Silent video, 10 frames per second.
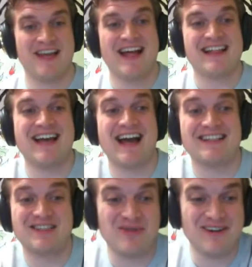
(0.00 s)

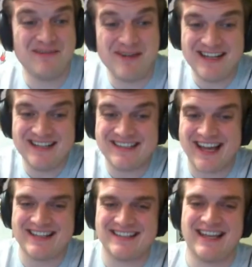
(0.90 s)
That's 20 minutes,
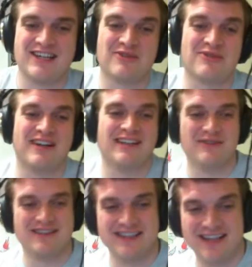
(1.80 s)
I say, grinning
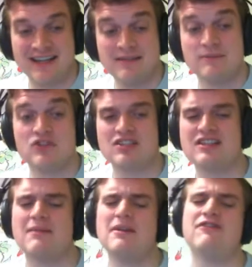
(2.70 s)
with delight. Just
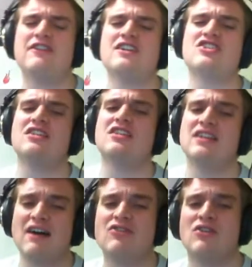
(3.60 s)
let me finish the
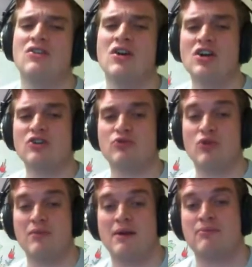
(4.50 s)
level,
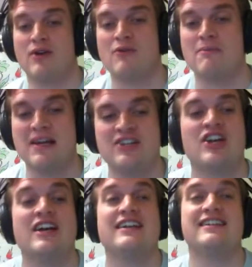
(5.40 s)
groaned my brother Mitch,
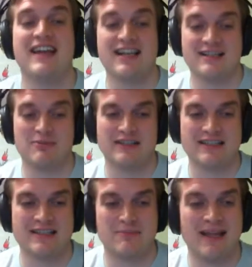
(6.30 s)
desperate to
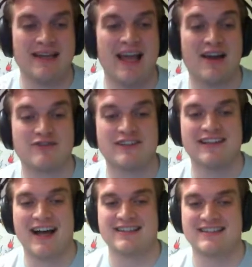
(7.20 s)
spend every
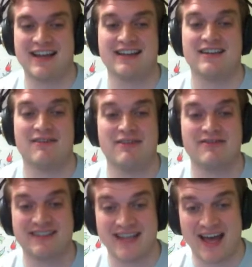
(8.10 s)
last second of his
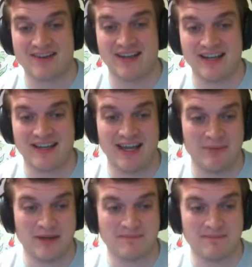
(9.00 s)
Saturday
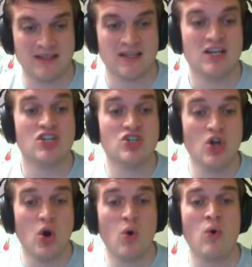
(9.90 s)
gaming.
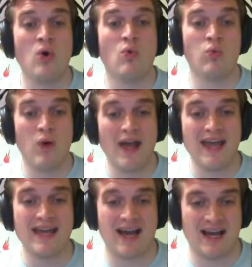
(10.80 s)
No
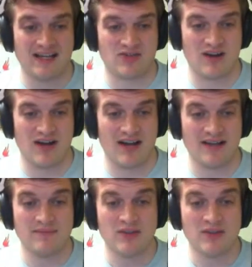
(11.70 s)
way, I cry.